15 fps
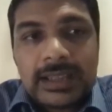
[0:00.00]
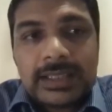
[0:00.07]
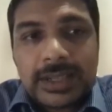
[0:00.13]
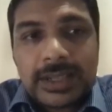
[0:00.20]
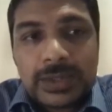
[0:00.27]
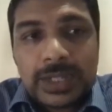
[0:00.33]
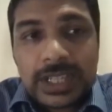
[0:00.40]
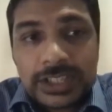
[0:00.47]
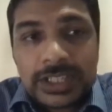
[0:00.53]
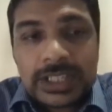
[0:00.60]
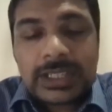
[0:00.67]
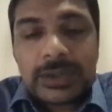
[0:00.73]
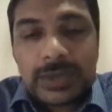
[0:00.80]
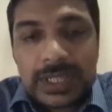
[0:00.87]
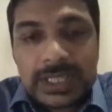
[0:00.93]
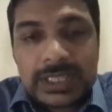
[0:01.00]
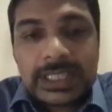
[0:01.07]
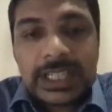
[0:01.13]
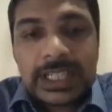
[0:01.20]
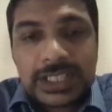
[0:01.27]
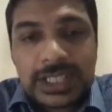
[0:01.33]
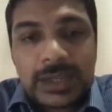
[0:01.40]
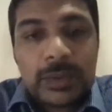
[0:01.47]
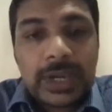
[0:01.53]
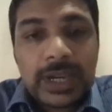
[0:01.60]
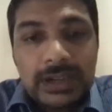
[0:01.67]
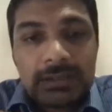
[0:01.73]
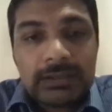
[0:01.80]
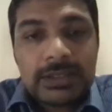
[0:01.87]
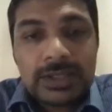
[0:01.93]
South Asia, Southeast Asia,
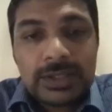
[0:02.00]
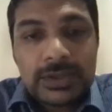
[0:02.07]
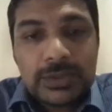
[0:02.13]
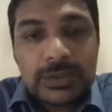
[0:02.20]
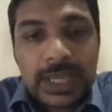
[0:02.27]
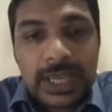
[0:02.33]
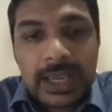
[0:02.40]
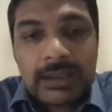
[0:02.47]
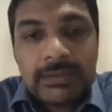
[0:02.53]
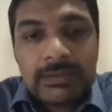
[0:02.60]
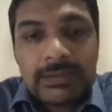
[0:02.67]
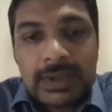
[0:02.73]
where we have